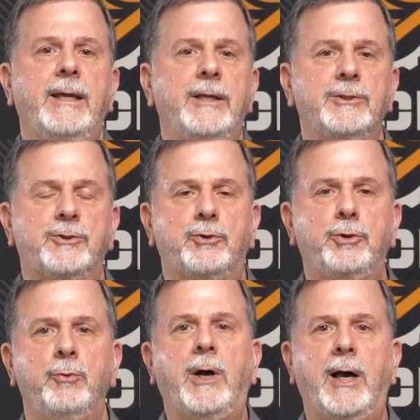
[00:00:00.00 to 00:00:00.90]
is
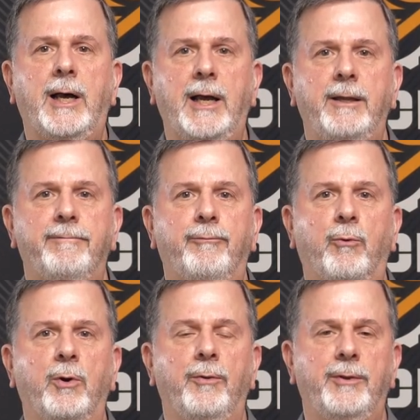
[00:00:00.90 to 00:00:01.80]
too high
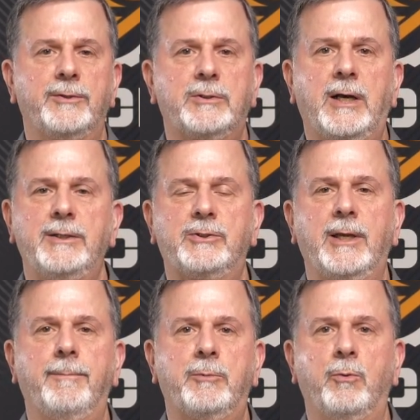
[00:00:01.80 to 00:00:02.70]
for this
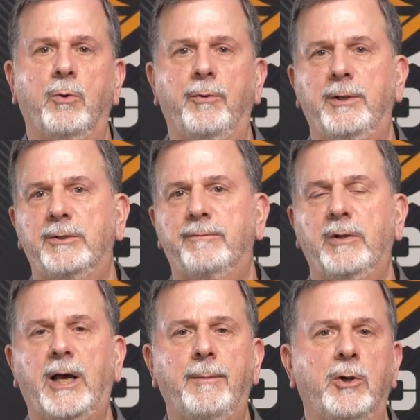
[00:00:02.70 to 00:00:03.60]
concept or this
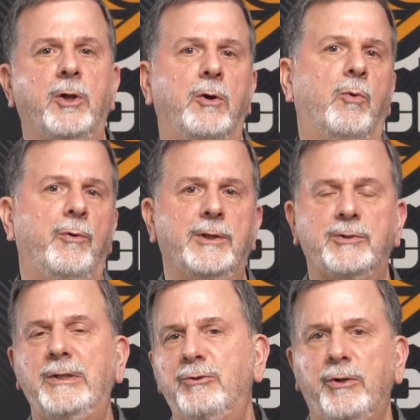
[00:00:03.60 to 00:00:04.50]
phenomena or
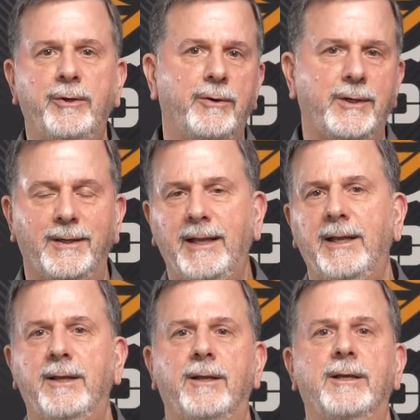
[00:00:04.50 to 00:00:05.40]
this engineering
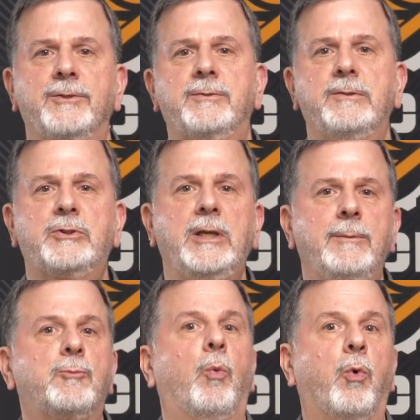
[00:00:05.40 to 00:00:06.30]
uh,
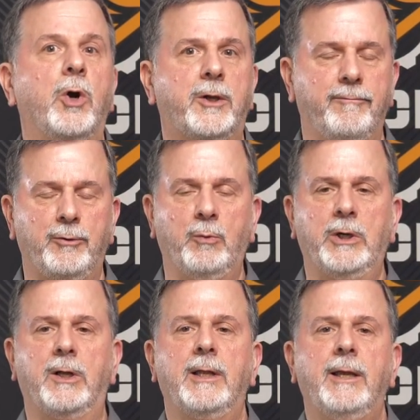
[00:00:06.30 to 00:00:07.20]
scheme to work, if you
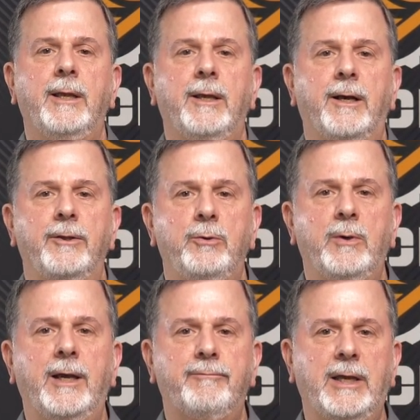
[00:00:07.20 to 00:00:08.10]
will. Uh, you
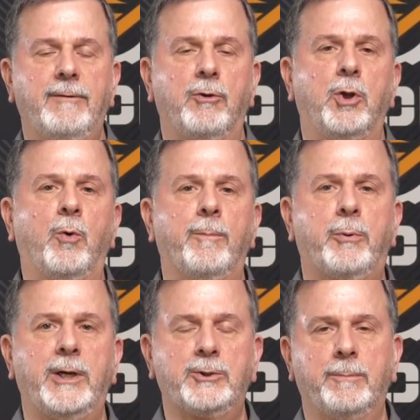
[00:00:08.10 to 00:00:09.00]
have to have lower
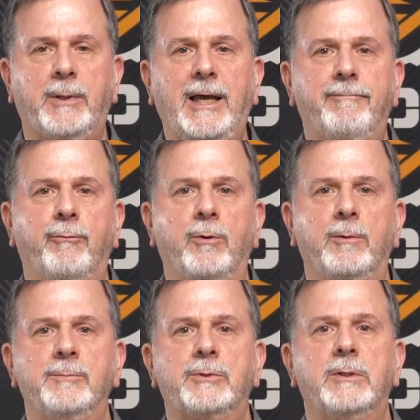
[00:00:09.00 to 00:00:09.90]
pressure
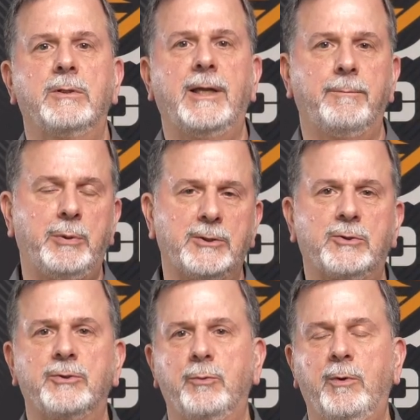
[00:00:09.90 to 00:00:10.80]
platforms like
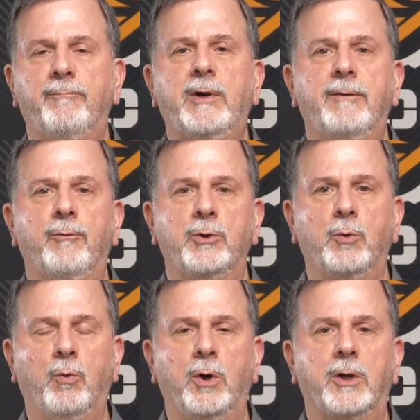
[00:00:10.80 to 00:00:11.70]
pistols and rimfire for it to
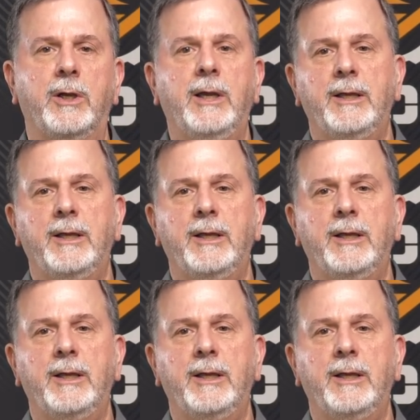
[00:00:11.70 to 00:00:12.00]
work.